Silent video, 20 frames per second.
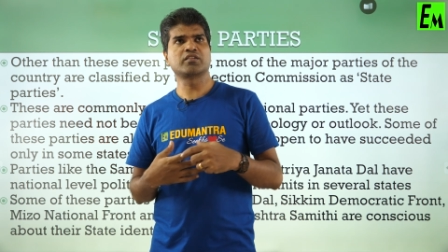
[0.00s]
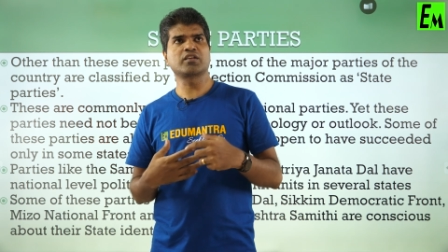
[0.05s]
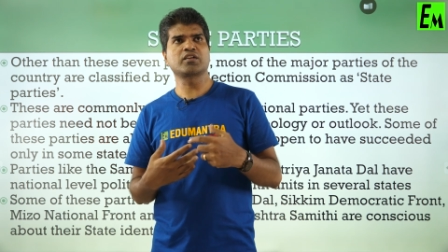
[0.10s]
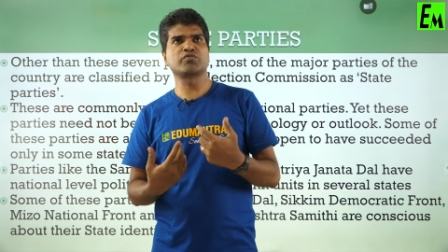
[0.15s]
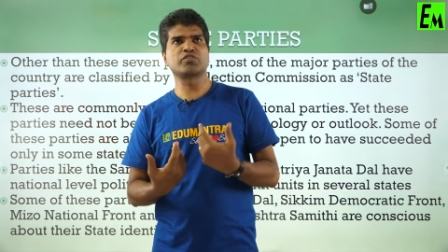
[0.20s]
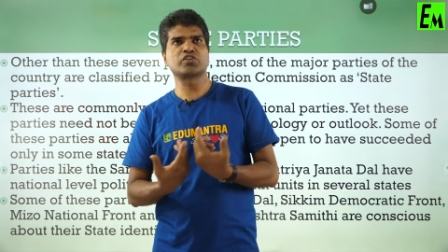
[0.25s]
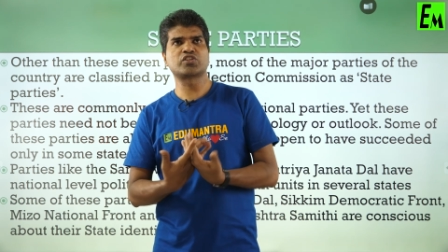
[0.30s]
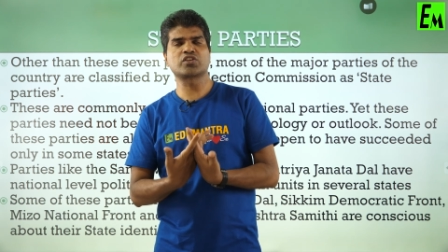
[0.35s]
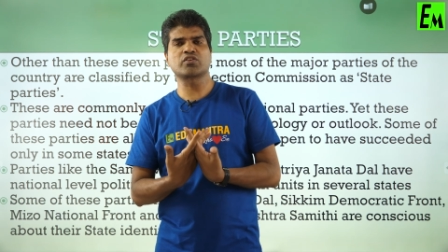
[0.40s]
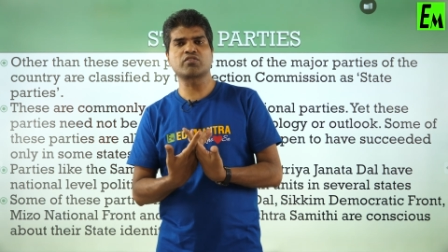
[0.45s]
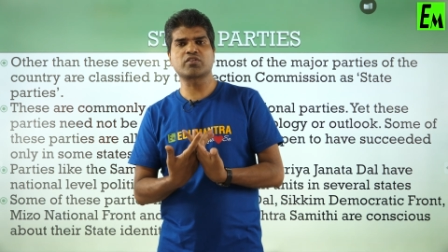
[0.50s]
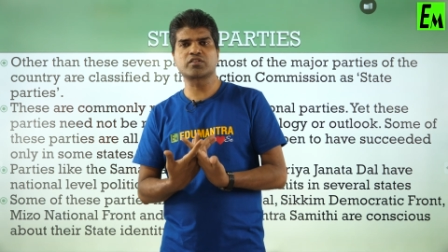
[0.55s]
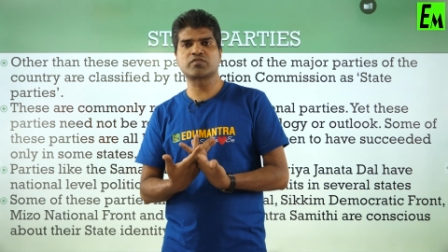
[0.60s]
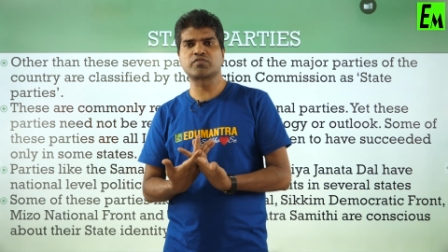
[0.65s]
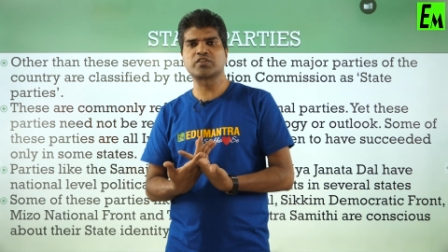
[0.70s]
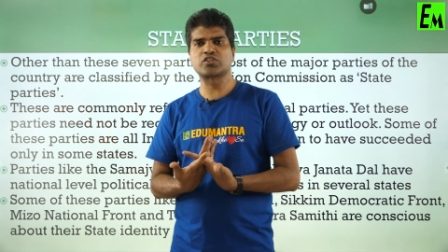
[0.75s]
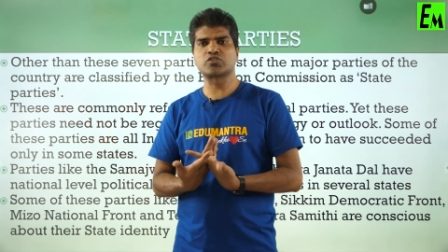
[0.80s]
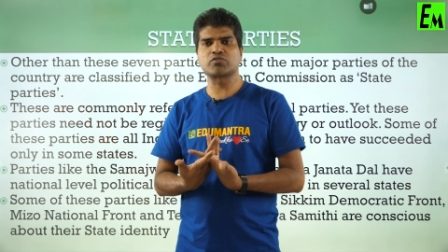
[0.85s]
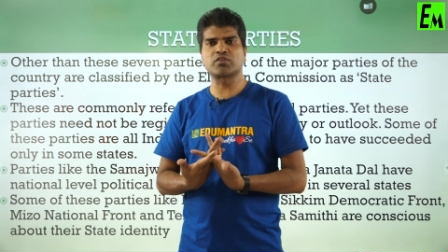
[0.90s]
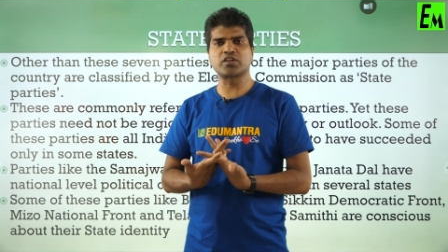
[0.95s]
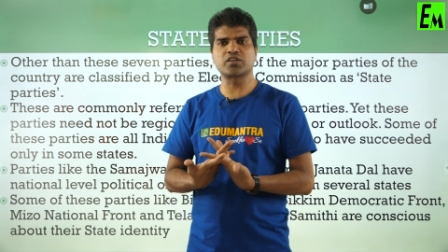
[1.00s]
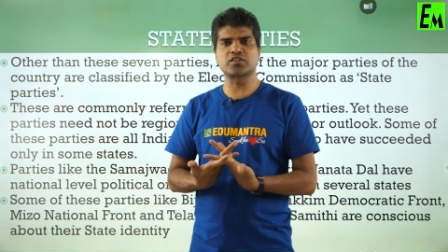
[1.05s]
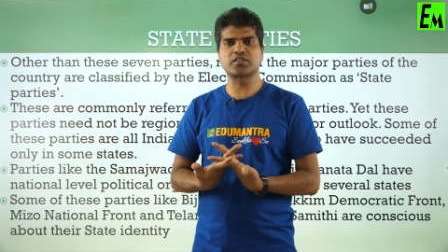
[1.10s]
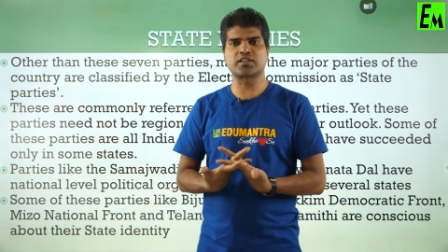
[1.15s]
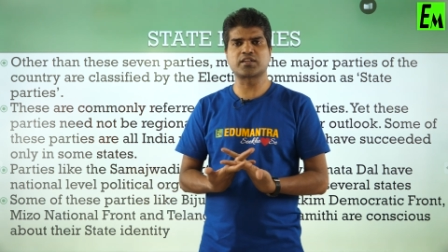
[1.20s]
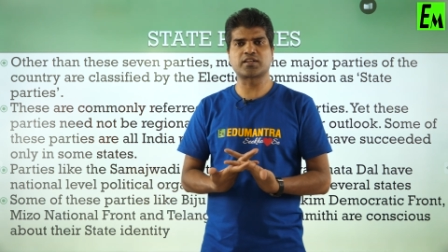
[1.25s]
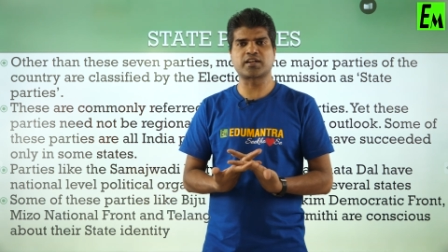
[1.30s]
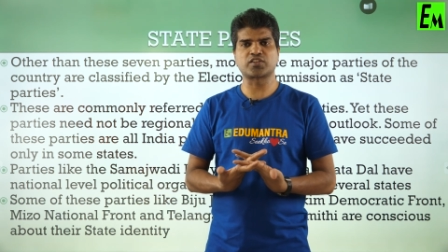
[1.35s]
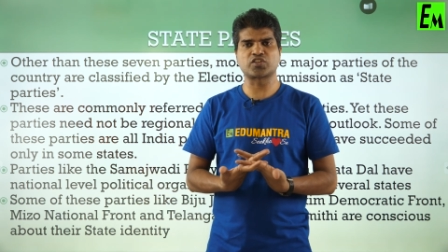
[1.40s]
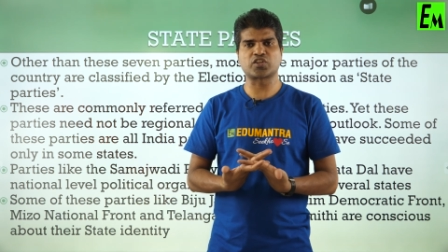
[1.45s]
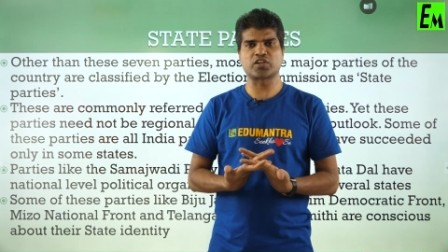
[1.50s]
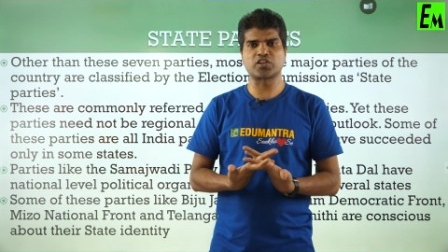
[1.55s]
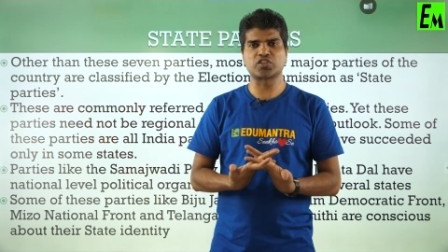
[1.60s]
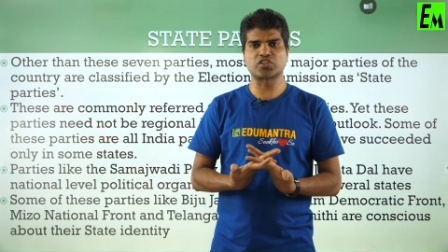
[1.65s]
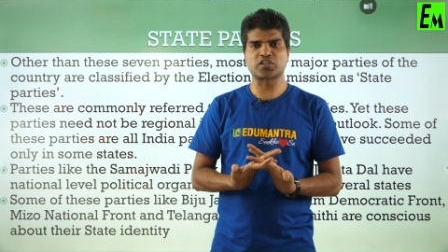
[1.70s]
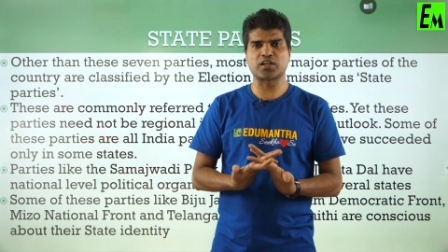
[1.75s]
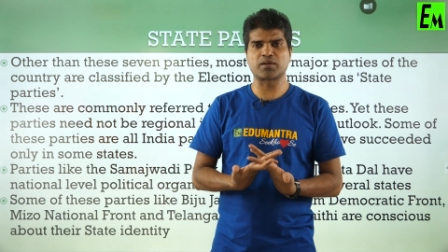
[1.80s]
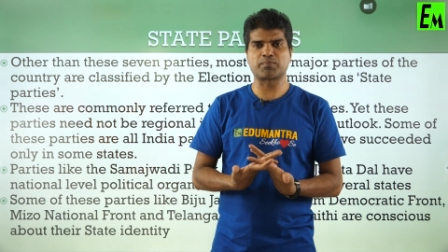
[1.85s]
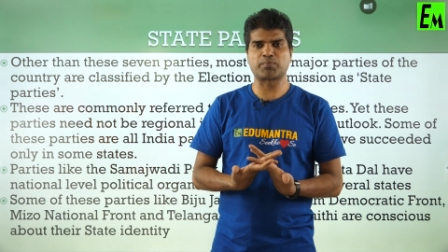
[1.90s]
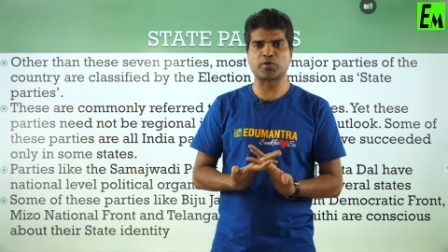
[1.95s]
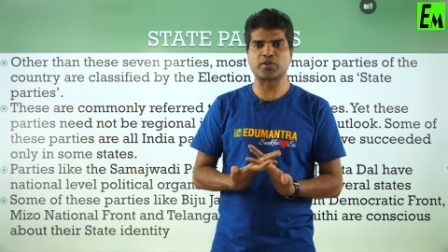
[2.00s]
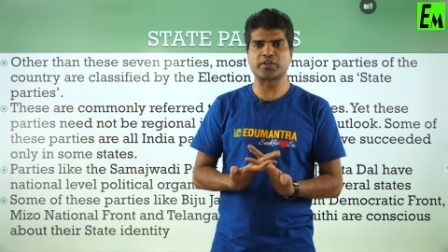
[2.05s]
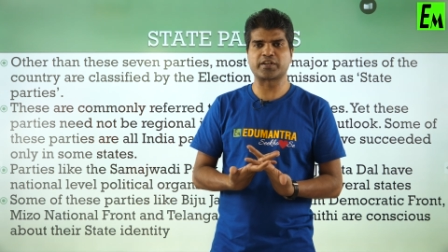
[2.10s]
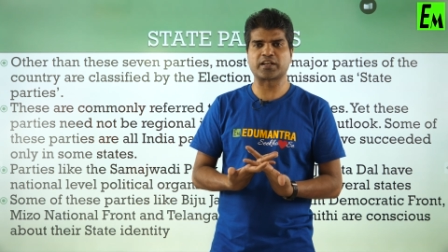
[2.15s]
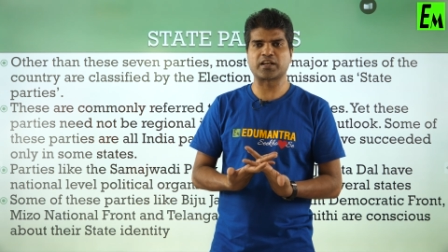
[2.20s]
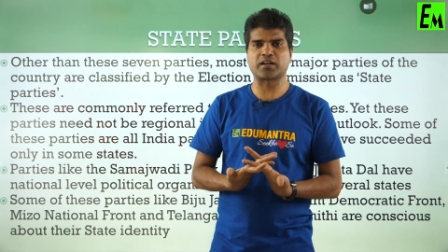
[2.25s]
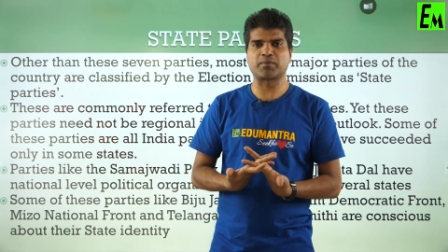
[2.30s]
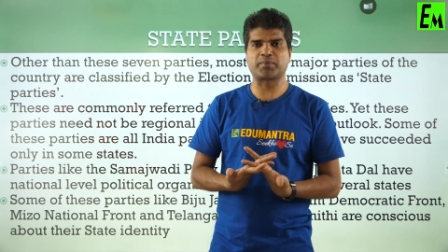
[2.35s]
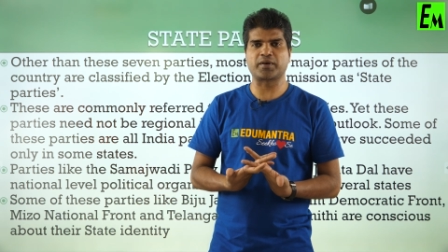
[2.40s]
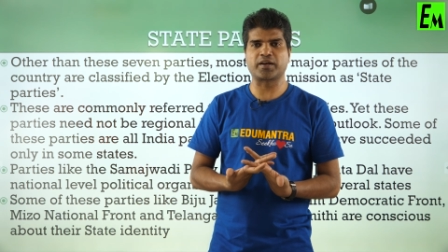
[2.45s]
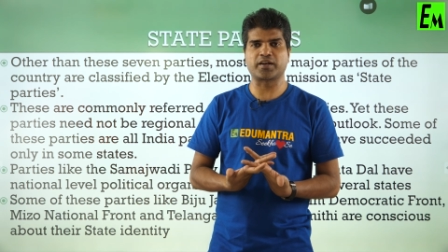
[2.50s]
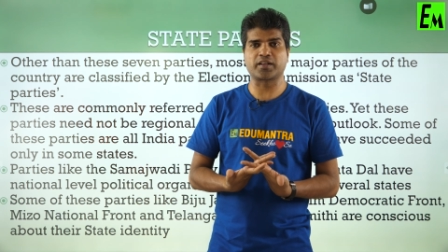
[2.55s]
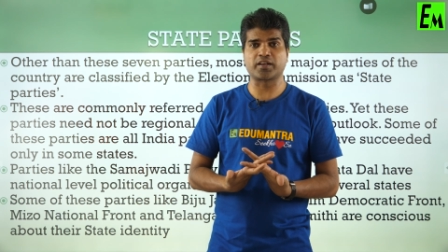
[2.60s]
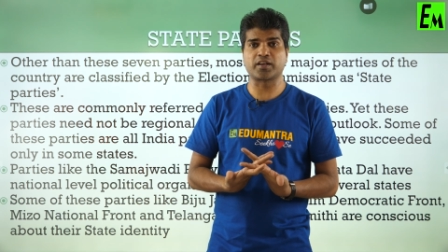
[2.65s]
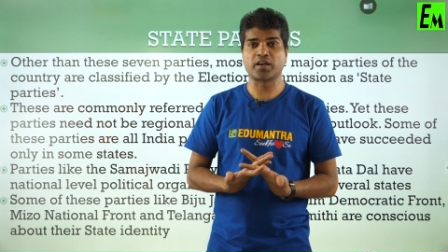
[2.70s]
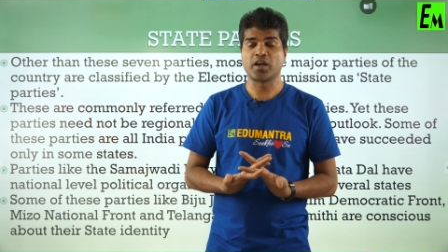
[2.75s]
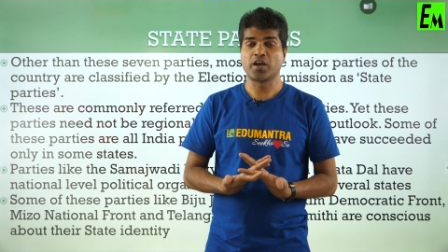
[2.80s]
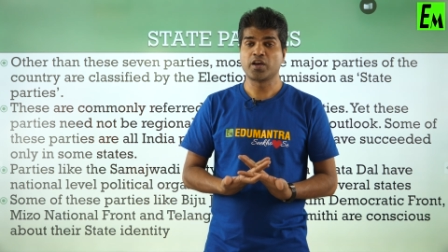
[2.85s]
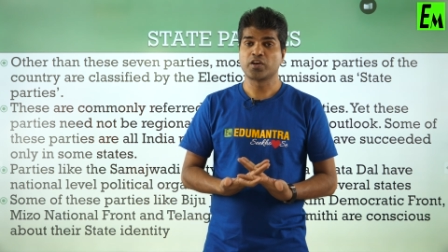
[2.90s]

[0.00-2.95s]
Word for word: then whichever which one is the regional political party